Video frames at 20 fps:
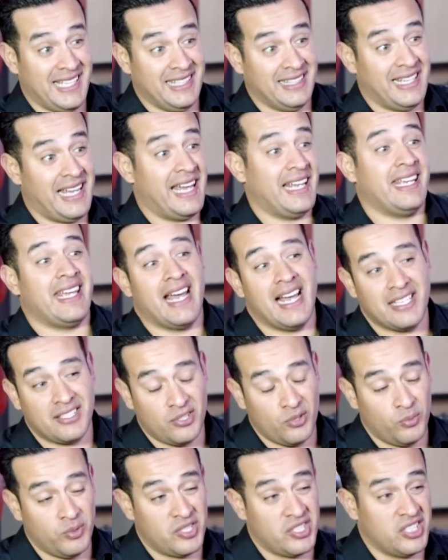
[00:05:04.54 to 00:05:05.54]
in
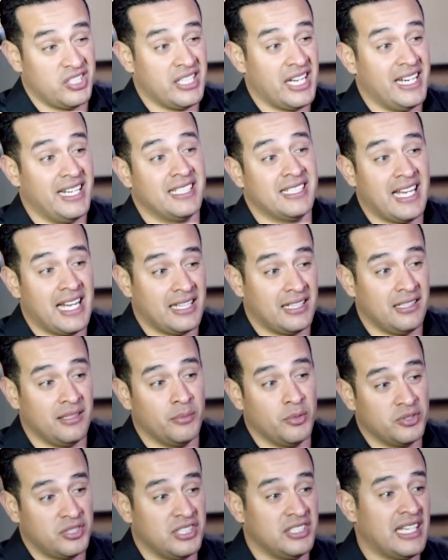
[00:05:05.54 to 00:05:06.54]
Lancaster, which is not exactly the
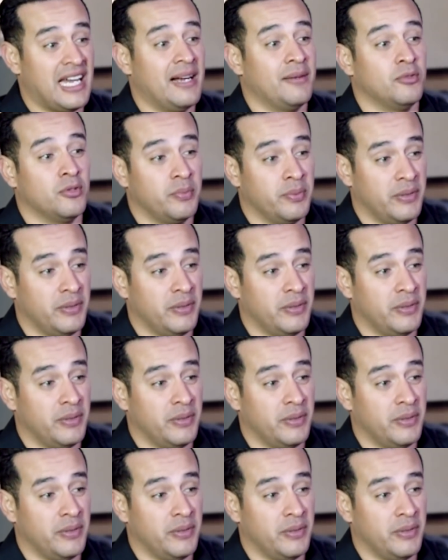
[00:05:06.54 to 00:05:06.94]
most desirable